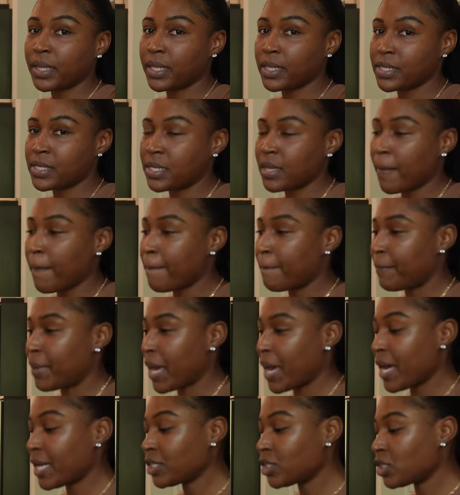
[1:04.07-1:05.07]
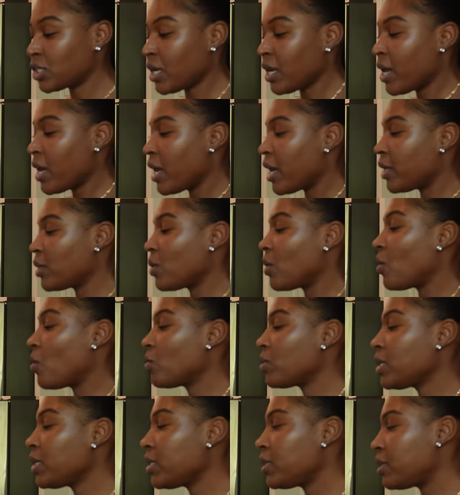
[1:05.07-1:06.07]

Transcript: this batch. And the only